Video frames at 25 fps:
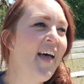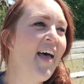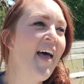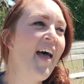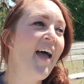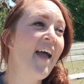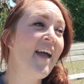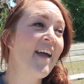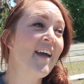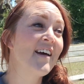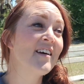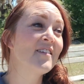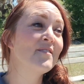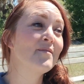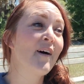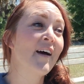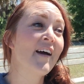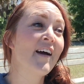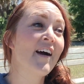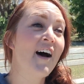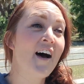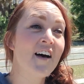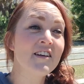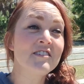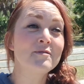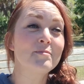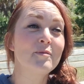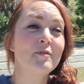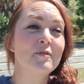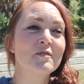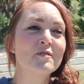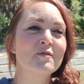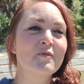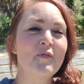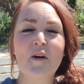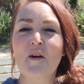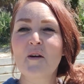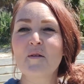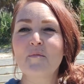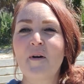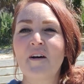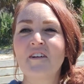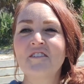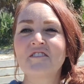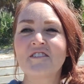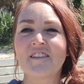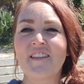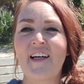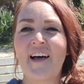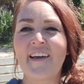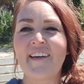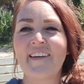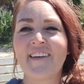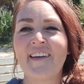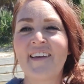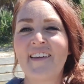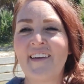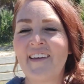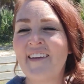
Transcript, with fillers: and my husband is very much like